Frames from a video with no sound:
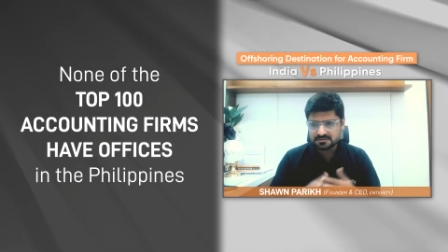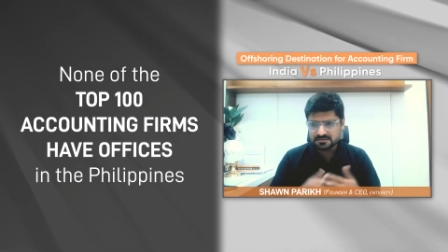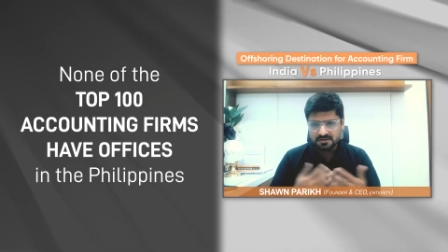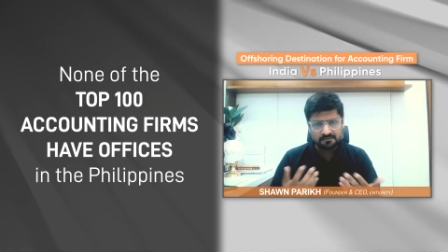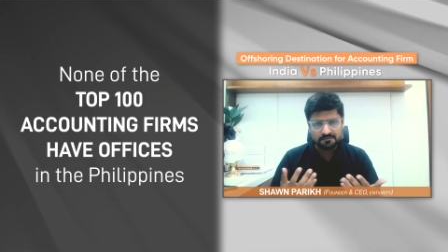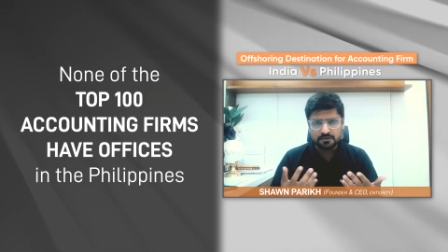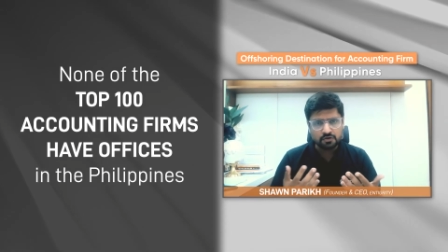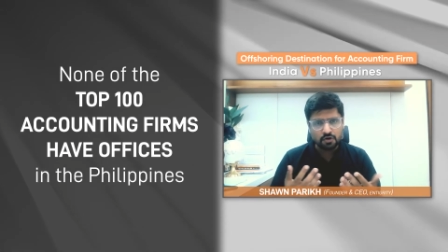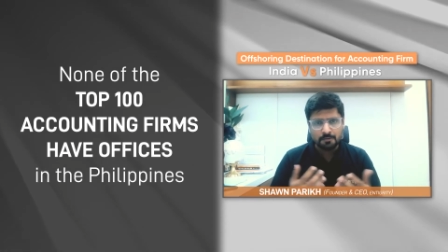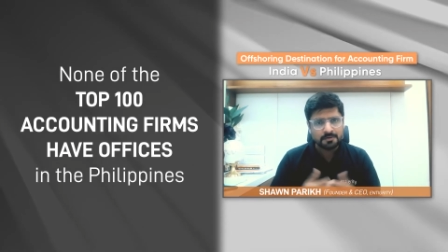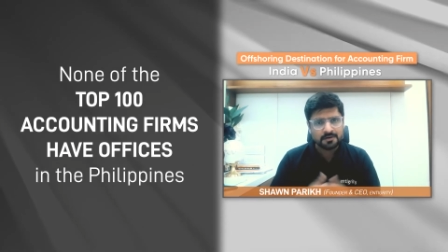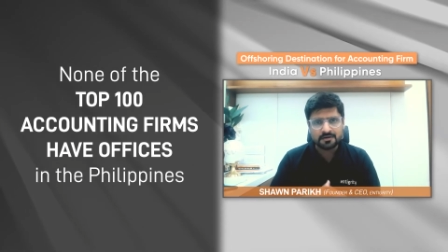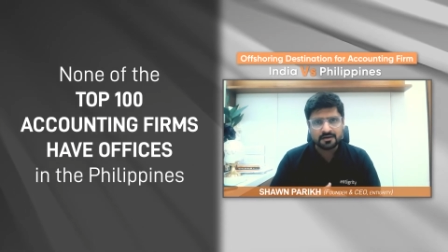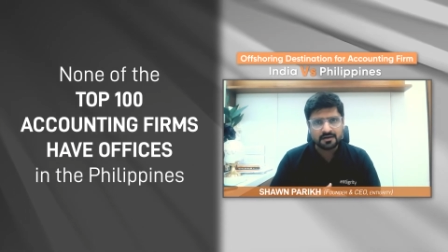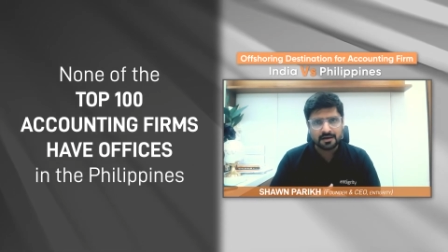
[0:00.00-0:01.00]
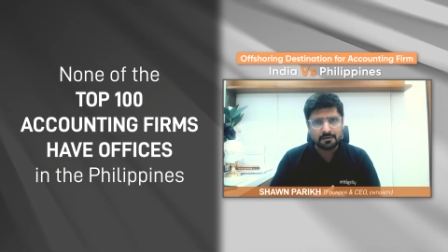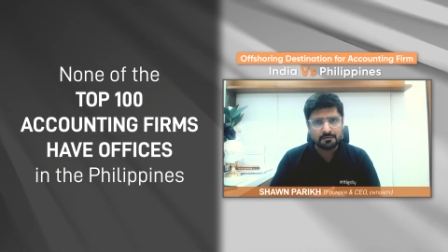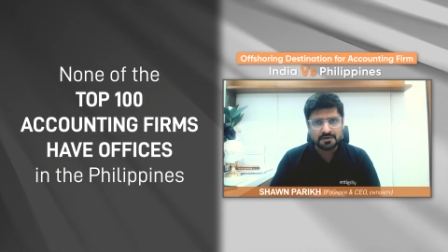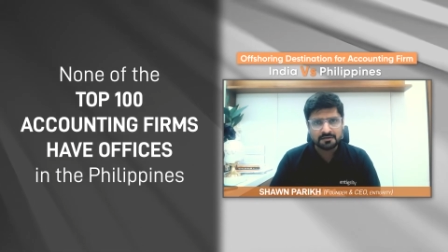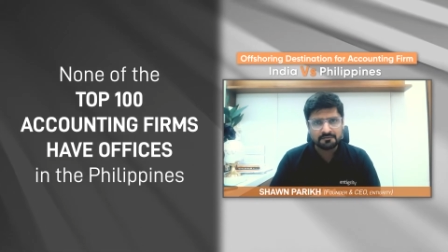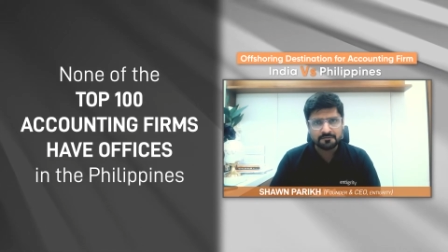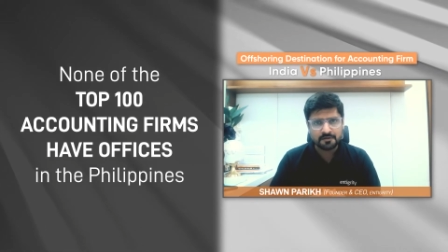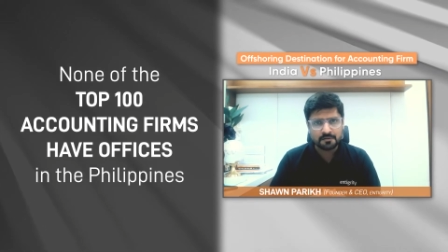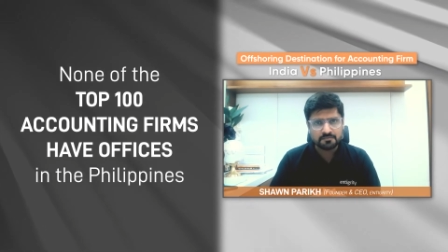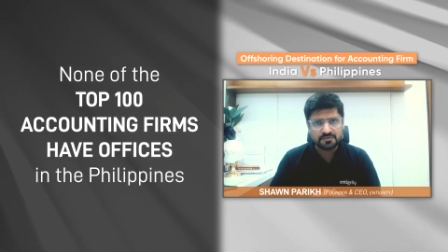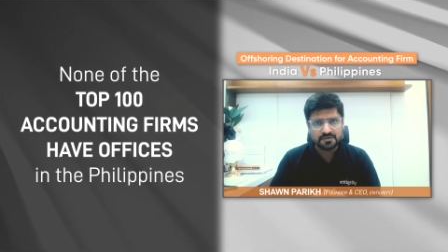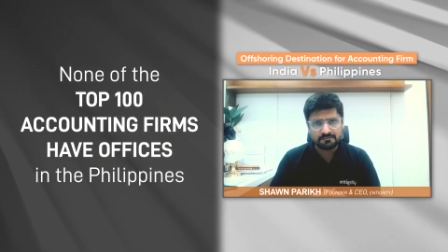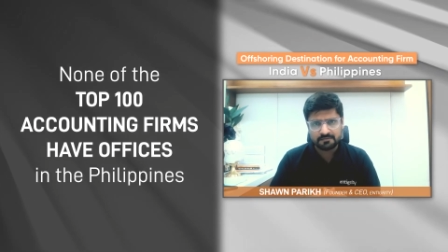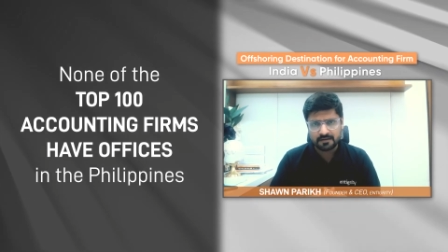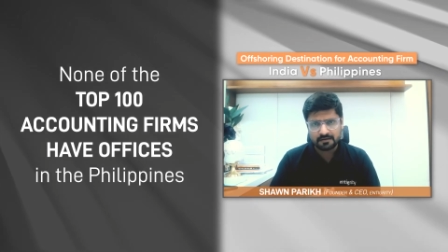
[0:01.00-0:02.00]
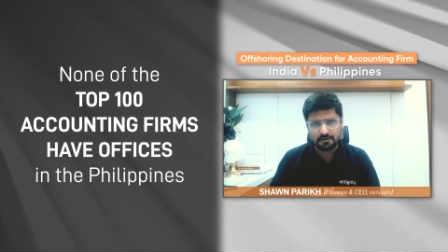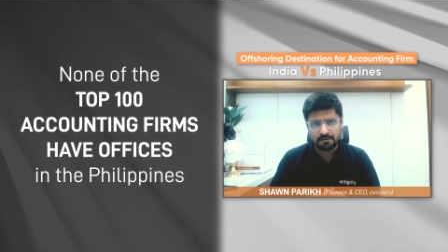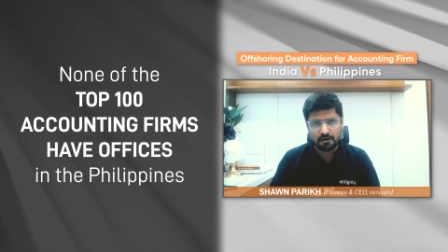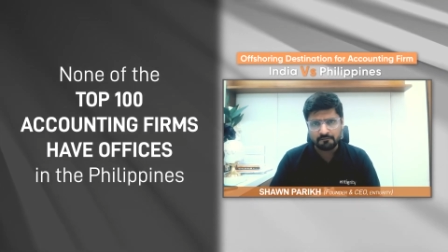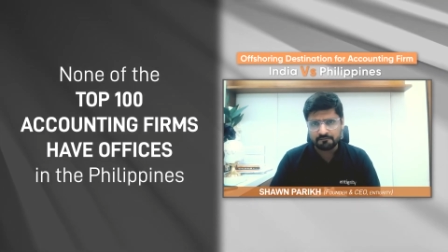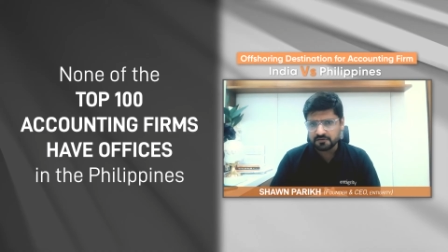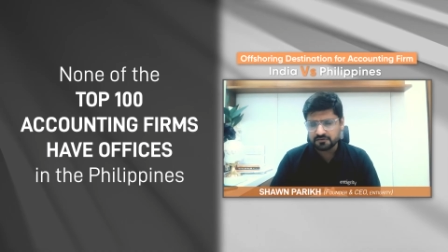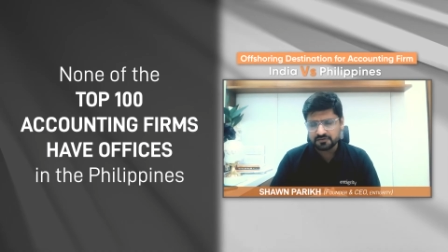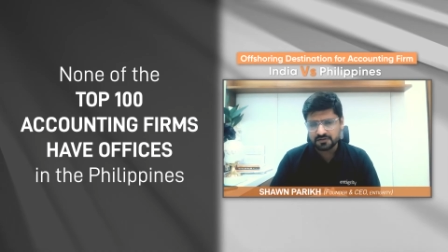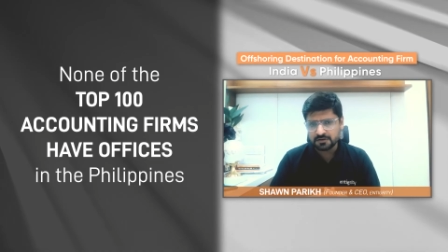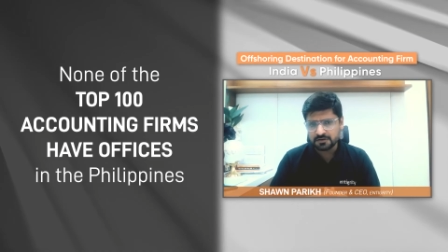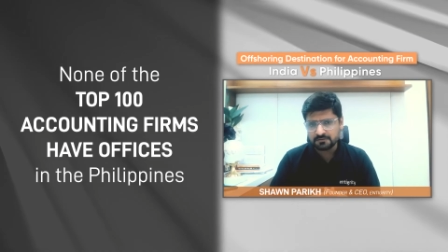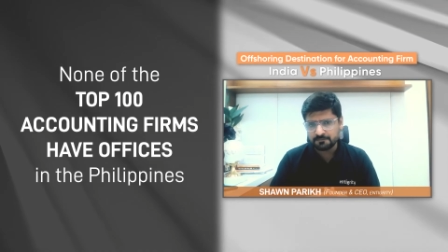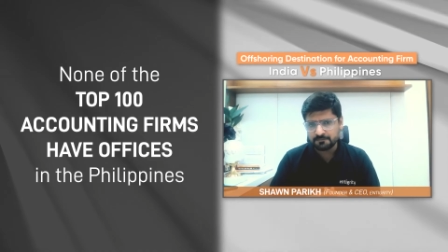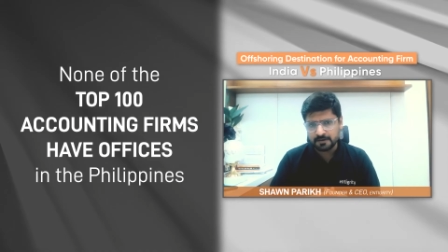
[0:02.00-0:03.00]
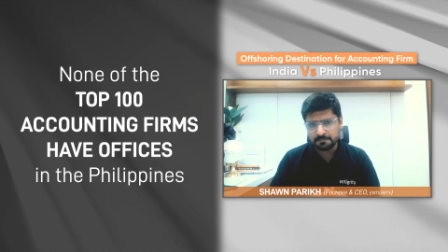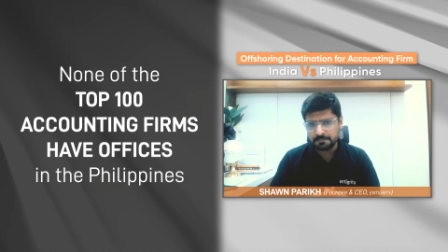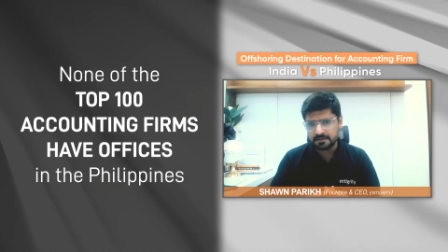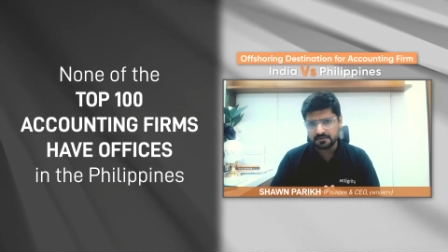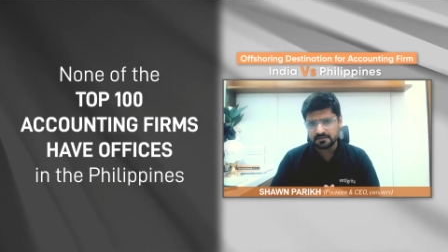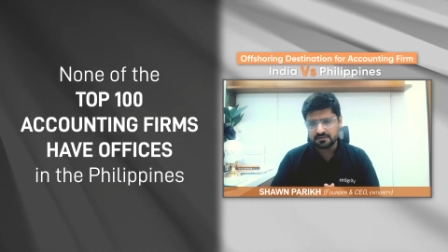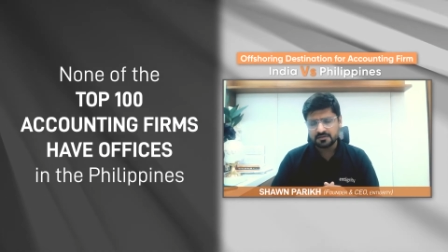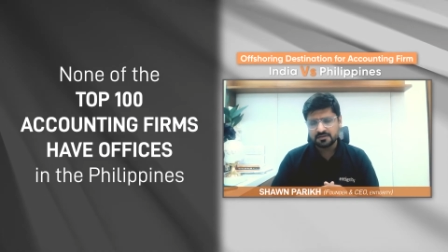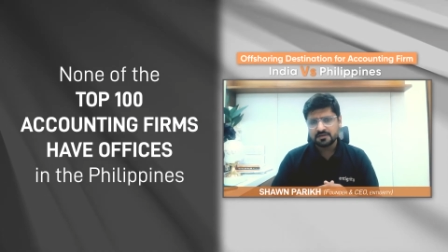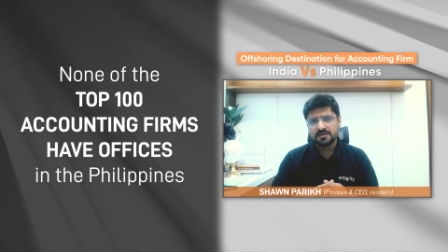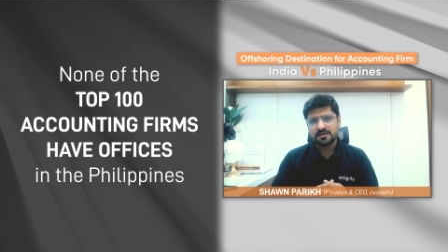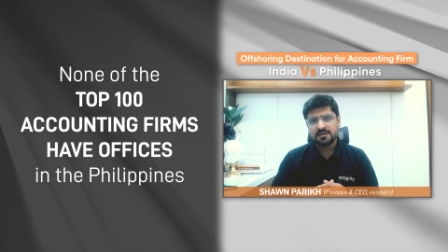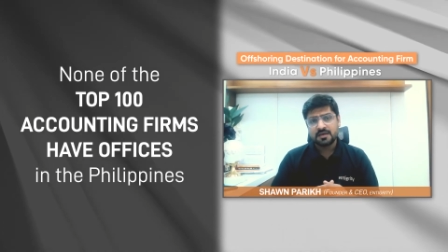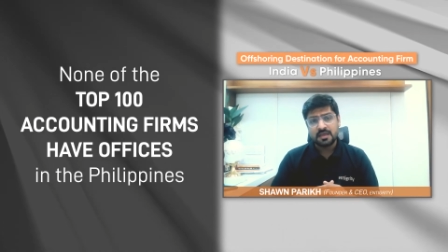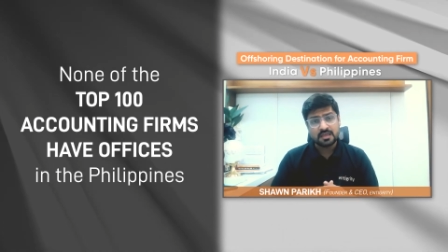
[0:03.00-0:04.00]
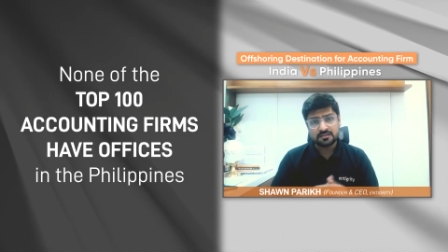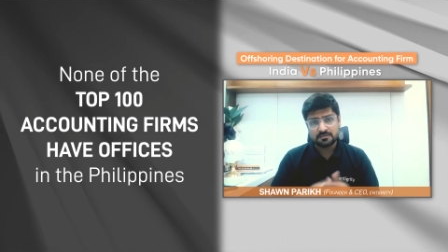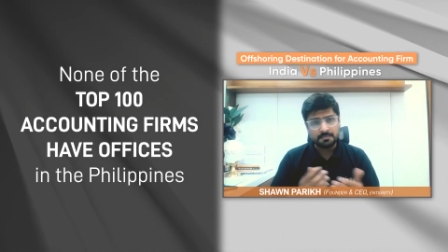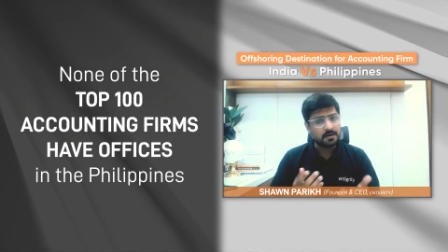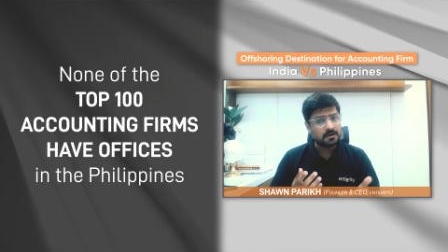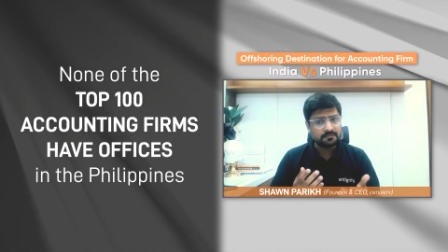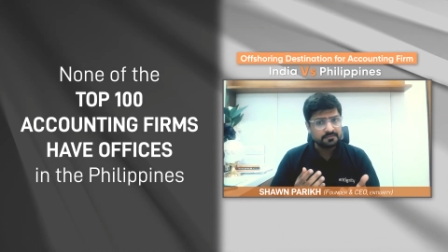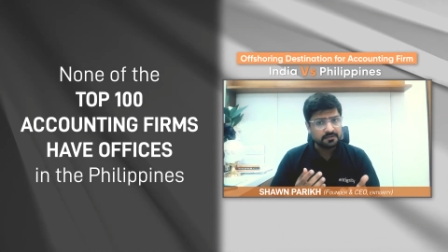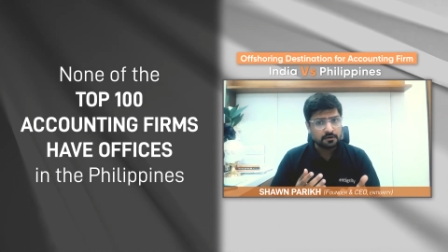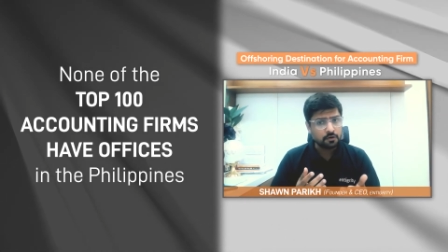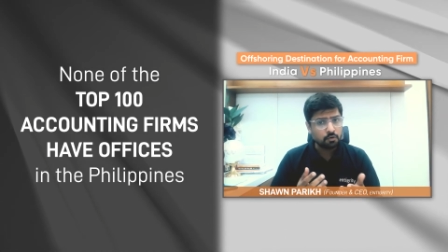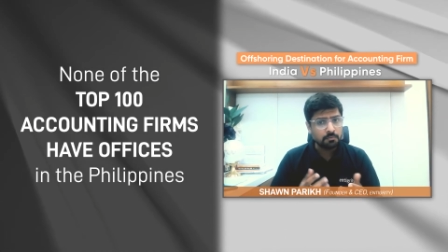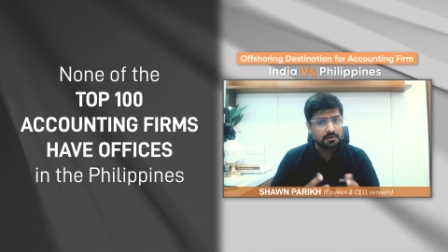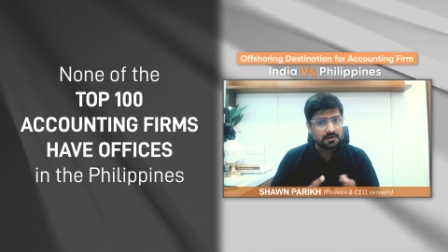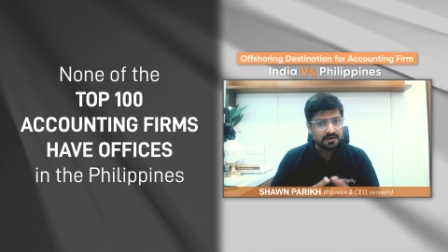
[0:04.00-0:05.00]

None of the top 100 accounting firms have their office in Philippines as a part of their global